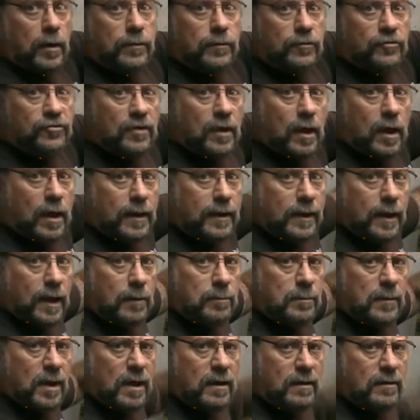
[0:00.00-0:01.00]
the sky. Now,
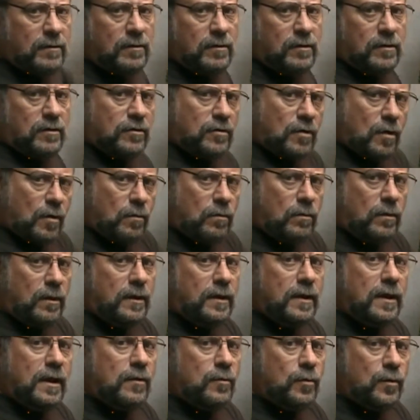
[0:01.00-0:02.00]
I'm not
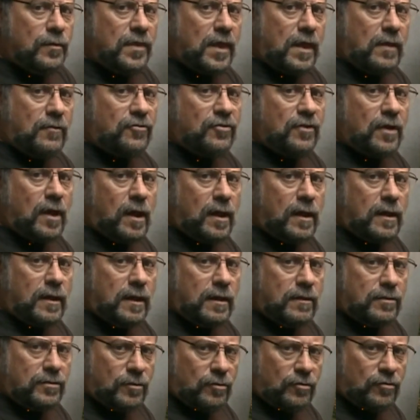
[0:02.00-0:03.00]
totally done with that sky
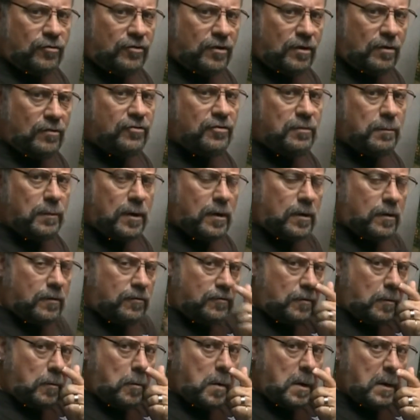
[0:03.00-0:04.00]
yet. There's still some
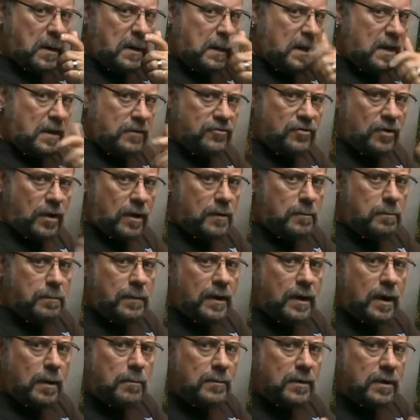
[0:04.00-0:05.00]
areas I want to touch on it,
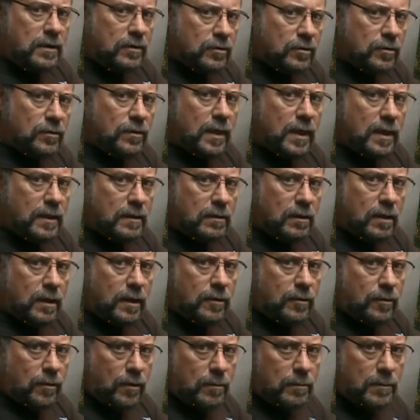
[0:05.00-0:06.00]
but I'm going to do that
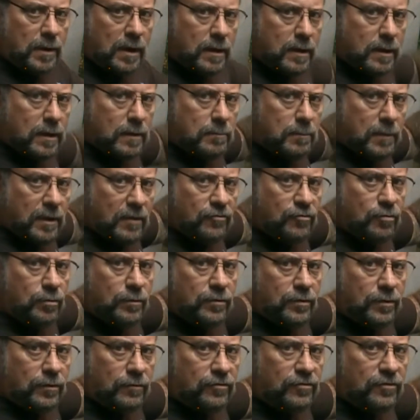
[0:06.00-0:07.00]
later. I'm not going to mess
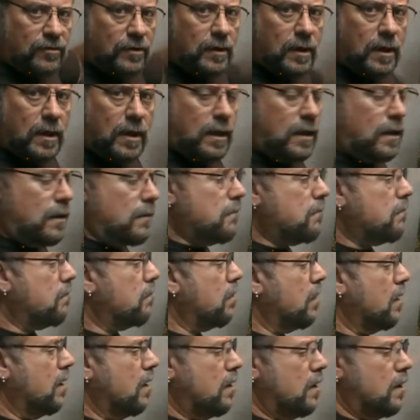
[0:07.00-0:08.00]
with this today.
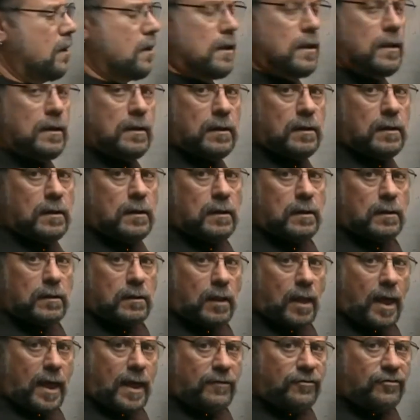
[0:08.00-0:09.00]

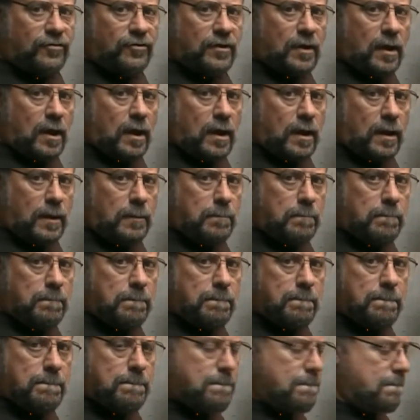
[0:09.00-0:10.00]
Last time,
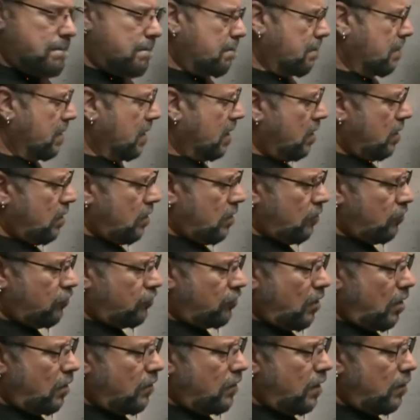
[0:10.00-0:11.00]
you
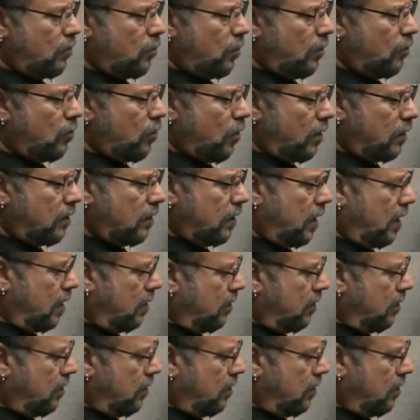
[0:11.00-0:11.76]
saw that we worked down